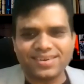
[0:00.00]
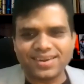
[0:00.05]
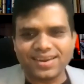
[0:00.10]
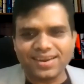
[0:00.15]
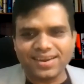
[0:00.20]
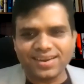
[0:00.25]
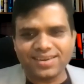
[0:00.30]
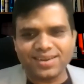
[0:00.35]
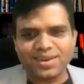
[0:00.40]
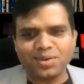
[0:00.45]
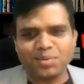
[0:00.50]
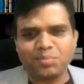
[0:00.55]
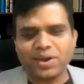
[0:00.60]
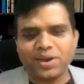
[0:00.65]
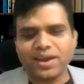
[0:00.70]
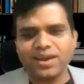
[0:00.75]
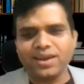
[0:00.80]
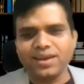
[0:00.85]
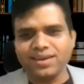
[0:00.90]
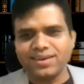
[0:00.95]
Right.
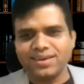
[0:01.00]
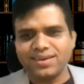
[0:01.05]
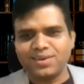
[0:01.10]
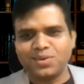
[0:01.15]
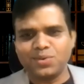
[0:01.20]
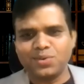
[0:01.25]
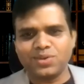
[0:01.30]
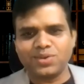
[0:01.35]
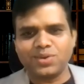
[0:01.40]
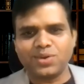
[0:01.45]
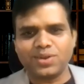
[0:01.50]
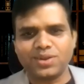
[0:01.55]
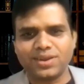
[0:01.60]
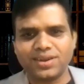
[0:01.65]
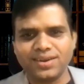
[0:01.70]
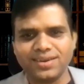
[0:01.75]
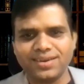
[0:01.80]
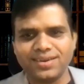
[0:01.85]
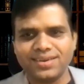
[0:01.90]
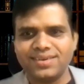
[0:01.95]
By who is the
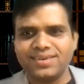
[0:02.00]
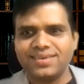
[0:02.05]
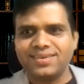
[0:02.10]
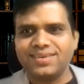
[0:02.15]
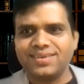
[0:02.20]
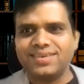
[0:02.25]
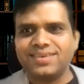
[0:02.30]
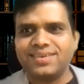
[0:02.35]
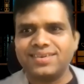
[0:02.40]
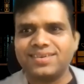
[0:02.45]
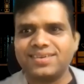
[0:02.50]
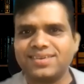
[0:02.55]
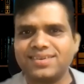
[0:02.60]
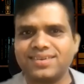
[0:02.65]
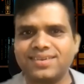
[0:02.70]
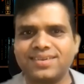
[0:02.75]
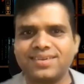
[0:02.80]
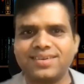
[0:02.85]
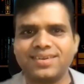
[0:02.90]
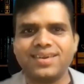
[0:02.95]
author?
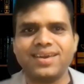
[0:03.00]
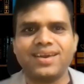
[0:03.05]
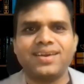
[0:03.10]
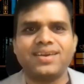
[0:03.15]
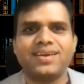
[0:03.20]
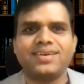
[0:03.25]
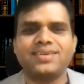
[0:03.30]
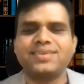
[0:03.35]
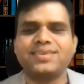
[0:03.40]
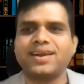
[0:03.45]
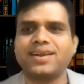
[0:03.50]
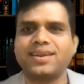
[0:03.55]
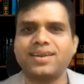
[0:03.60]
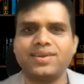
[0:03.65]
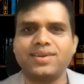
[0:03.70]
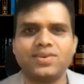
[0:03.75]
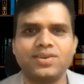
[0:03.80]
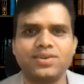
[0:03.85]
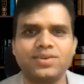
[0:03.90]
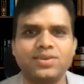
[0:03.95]
Yeah, exactly.
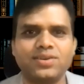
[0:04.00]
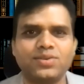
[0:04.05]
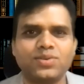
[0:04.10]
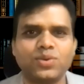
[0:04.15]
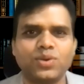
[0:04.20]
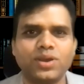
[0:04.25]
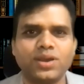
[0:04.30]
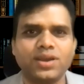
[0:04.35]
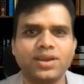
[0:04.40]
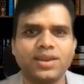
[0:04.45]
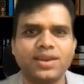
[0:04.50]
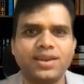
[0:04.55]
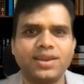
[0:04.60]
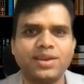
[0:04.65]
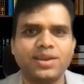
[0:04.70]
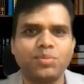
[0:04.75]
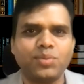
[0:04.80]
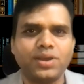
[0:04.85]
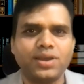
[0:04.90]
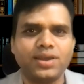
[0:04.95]
Ashish is showing, and
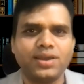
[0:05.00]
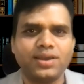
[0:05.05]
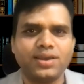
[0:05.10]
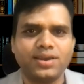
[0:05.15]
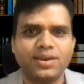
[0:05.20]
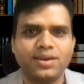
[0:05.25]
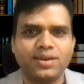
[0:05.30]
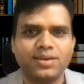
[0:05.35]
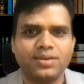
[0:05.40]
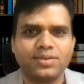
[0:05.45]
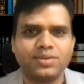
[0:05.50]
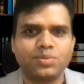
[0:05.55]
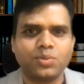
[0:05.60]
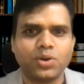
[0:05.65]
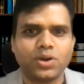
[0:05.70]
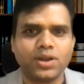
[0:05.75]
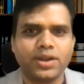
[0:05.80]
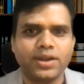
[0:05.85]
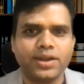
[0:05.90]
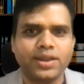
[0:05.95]
let me
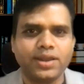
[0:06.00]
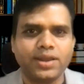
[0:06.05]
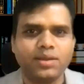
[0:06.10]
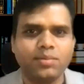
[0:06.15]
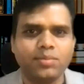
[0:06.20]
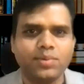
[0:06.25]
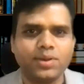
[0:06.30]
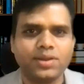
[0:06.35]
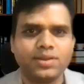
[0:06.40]
spotlight him.